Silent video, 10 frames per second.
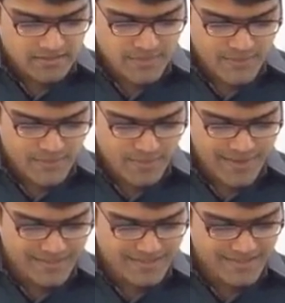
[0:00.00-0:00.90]

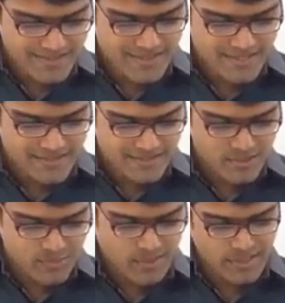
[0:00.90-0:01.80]
smit, snit,
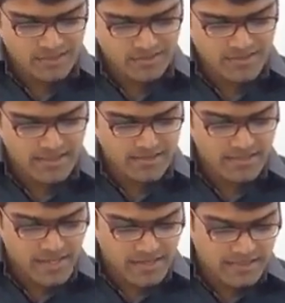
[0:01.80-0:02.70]
spit,
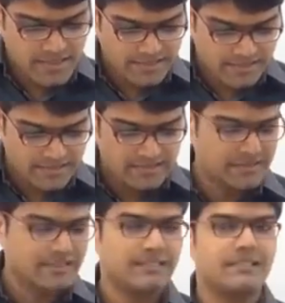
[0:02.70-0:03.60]
99, 80,
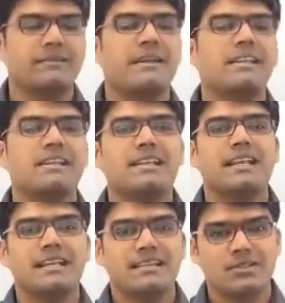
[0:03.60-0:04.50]
33, 28,
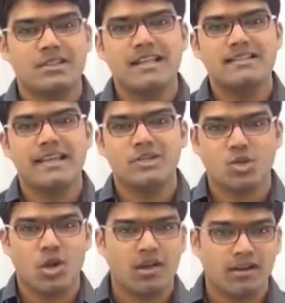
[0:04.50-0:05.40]
18. So that's like a
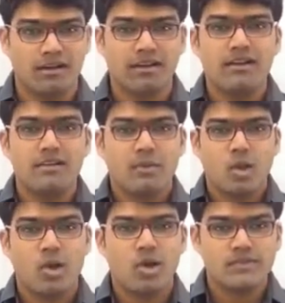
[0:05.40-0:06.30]
shocker
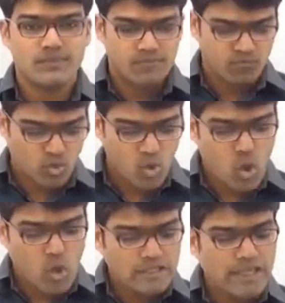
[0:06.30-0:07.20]
because
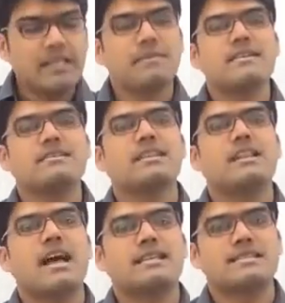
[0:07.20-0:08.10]
all the elements in the
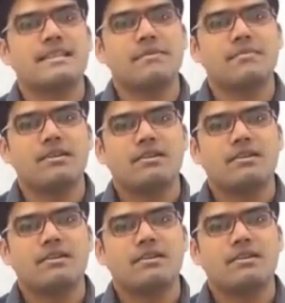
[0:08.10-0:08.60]
last step